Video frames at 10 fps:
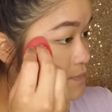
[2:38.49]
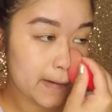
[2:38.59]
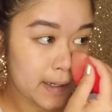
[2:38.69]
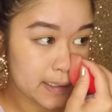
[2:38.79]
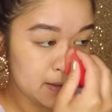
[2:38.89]

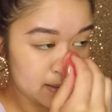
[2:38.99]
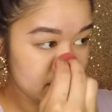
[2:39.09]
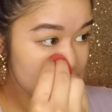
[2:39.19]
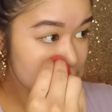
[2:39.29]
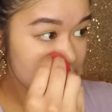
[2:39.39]
I can like
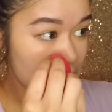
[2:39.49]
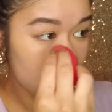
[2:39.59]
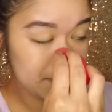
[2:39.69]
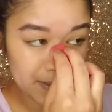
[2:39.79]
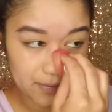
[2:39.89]
see all
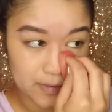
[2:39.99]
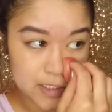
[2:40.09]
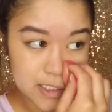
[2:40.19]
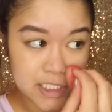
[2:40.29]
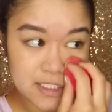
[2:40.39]
my pores
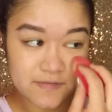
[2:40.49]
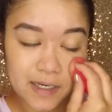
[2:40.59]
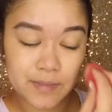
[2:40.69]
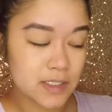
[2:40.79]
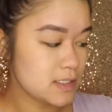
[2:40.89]
and it's
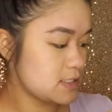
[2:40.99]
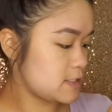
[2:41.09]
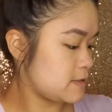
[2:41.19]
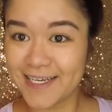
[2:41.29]
fabulous.